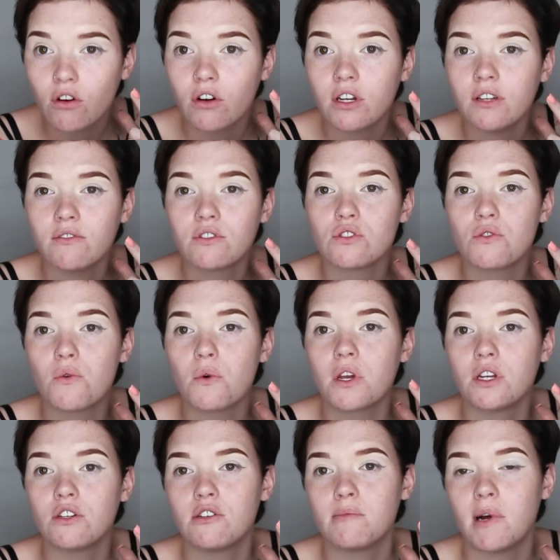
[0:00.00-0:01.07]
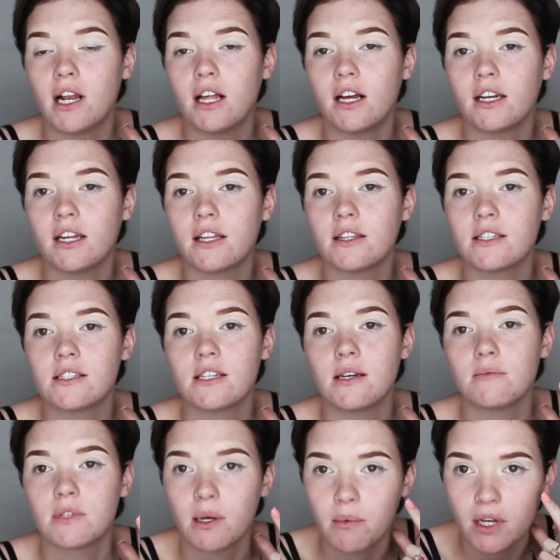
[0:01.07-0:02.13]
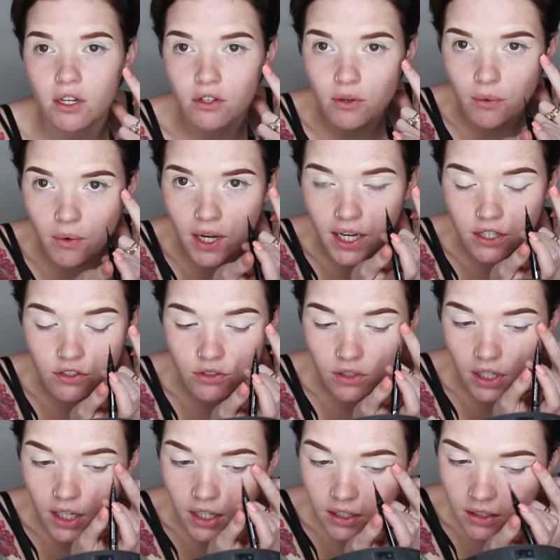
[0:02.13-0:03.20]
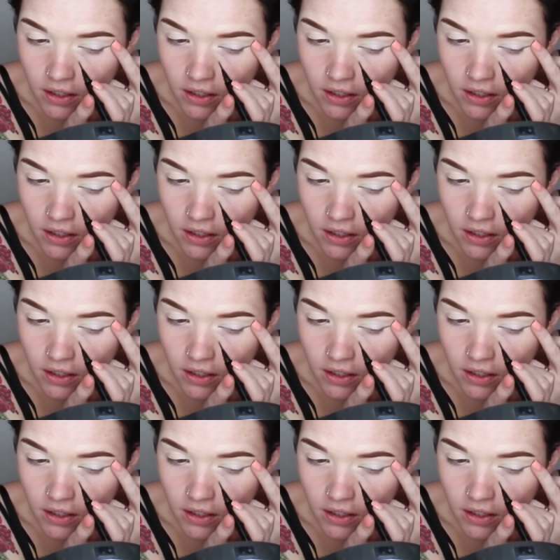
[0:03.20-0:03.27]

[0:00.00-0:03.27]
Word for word: can't even talk and do my line at the same time. I don't know why I try.